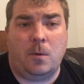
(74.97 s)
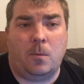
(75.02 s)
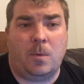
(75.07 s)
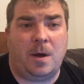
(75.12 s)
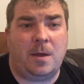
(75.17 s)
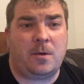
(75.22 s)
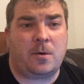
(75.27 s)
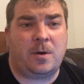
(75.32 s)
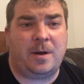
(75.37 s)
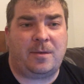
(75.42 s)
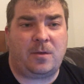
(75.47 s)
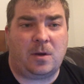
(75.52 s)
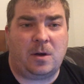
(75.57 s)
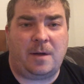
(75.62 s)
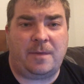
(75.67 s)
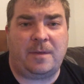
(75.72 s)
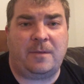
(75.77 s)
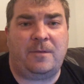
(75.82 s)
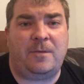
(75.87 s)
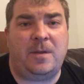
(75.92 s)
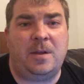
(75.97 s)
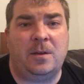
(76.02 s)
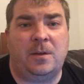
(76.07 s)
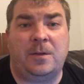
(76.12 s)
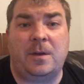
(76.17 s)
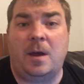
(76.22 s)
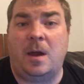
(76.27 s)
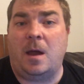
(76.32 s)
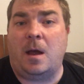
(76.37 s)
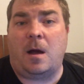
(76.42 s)
whether it's on the
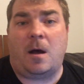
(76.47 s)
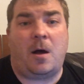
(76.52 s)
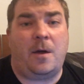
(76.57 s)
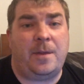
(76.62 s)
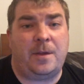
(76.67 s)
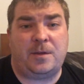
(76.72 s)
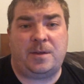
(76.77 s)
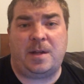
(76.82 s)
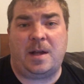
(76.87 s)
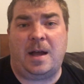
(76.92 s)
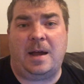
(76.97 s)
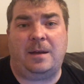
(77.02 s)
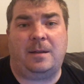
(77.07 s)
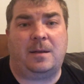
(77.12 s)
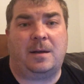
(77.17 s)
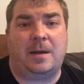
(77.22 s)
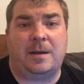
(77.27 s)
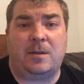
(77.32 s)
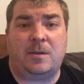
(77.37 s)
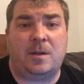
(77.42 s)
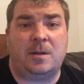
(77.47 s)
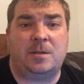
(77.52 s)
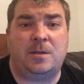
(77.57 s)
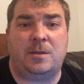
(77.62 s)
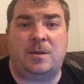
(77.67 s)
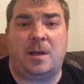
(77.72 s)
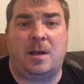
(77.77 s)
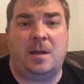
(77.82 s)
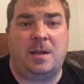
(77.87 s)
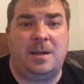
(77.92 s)
field, on the sideline, such
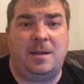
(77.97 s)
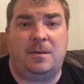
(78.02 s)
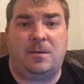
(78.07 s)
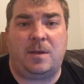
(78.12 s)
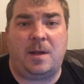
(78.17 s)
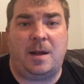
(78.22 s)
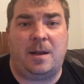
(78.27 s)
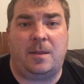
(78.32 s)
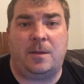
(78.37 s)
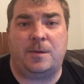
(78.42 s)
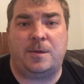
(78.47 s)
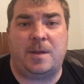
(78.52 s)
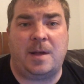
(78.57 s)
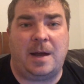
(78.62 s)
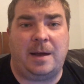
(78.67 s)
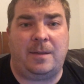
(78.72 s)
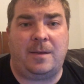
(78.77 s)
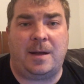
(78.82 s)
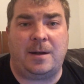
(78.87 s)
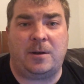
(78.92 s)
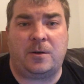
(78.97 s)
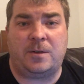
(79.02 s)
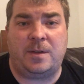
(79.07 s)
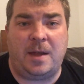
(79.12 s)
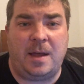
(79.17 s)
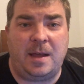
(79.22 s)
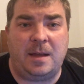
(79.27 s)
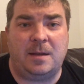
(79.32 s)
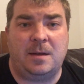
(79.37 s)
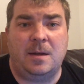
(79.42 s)
as inside of the sideline or
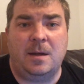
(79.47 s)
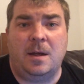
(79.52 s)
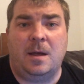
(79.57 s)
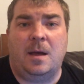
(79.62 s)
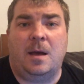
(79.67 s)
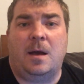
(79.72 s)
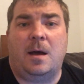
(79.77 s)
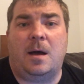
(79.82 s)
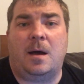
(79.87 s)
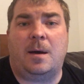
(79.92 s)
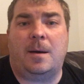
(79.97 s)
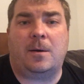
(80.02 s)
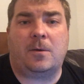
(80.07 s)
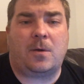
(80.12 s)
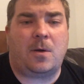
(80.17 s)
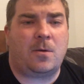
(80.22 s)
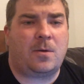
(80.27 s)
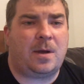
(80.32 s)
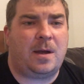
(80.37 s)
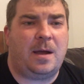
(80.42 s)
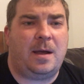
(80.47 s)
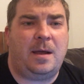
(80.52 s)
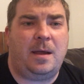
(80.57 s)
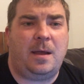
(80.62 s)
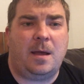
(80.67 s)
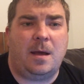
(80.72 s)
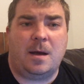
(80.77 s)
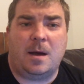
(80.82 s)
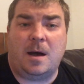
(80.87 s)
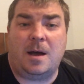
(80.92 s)
tent,
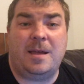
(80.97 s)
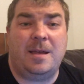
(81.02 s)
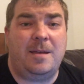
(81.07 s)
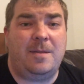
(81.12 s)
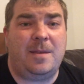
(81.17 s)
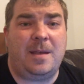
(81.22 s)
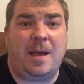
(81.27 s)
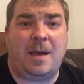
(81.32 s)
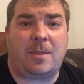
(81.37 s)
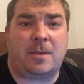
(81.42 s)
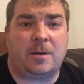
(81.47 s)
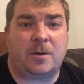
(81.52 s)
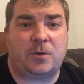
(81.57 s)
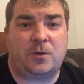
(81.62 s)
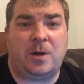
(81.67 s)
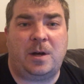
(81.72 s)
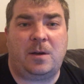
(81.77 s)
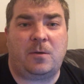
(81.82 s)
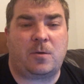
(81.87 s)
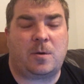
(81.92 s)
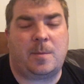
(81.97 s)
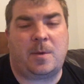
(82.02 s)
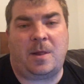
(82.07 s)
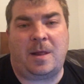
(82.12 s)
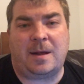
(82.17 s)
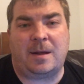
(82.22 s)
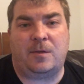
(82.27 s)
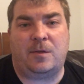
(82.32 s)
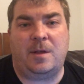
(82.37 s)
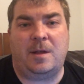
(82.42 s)
in the athletic training room, or
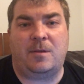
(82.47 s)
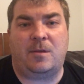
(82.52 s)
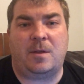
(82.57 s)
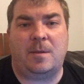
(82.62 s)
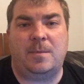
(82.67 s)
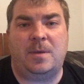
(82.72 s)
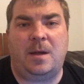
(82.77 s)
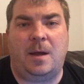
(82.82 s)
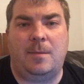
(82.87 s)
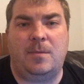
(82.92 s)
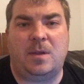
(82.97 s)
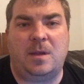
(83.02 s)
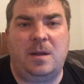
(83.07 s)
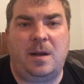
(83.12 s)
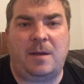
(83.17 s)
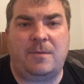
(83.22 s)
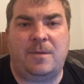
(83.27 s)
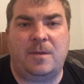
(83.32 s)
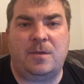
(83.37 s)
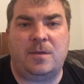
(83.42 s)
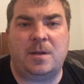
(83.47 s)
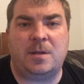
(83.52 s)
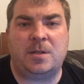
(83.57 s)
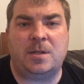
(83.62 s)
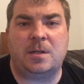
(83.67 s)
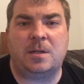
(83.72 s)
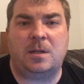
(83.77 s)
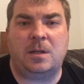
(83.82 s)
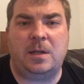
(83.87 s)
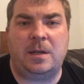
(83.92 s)
like I said, sometimes in a
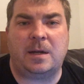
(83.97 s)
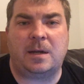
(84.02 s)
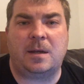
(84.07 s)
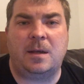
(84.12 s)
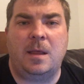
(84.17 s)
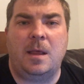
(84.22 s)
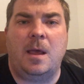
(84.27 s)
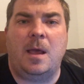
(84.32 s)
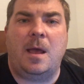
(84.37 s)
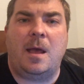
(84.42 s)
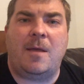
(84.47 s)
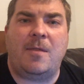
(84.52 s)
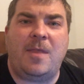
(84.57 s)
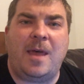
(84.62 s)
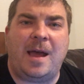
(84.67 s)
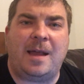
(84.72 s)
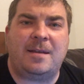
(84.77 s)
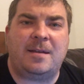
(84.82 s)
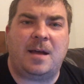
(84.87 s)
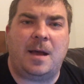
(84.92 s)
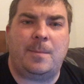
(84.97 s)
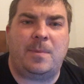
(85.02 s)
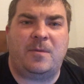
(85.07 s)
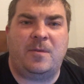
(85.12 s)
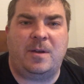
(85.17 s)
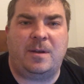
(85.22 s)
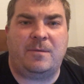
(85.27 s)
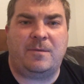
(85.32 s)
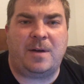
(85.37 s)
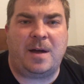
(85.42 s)
physician clinic, that type
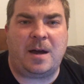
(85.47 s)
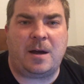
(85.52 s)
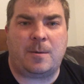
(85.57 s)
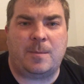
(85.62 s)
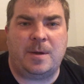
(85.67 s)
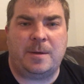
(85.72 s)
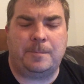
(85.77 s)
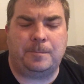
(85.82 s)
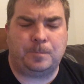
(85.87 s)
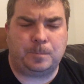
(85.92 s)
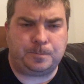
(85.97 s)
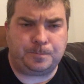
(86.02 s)
of an environment.